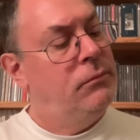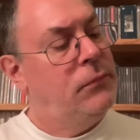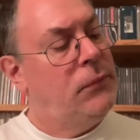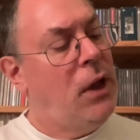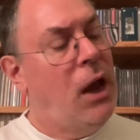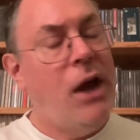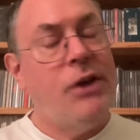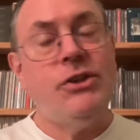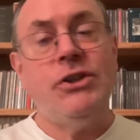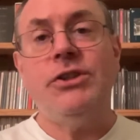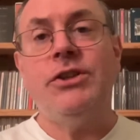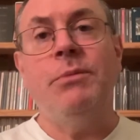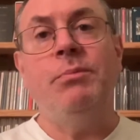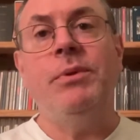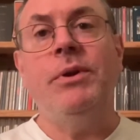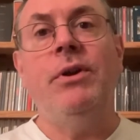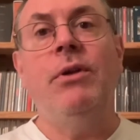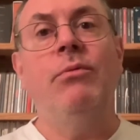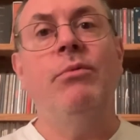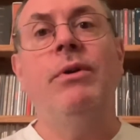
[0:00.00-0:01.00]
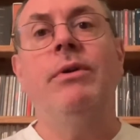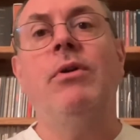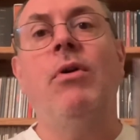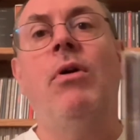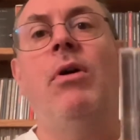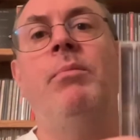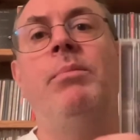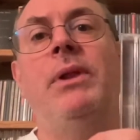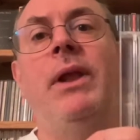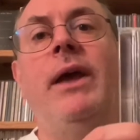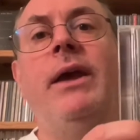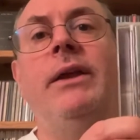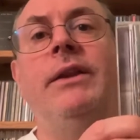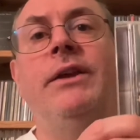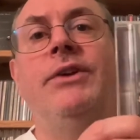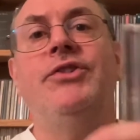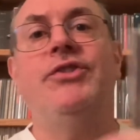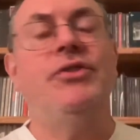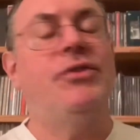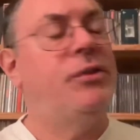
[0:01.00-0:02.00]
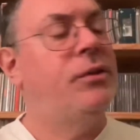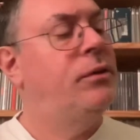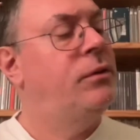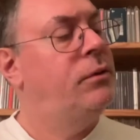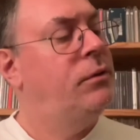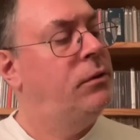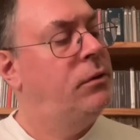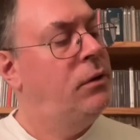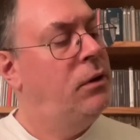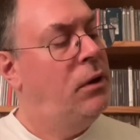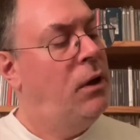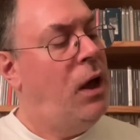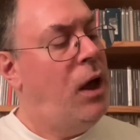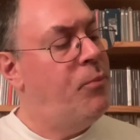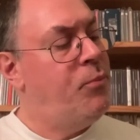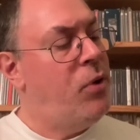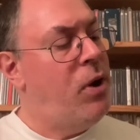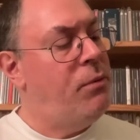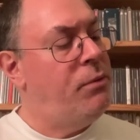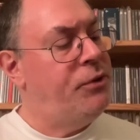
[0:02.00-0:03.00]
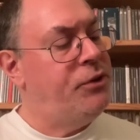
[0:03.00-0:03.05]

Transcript: I just simply don't recall playing this. I probably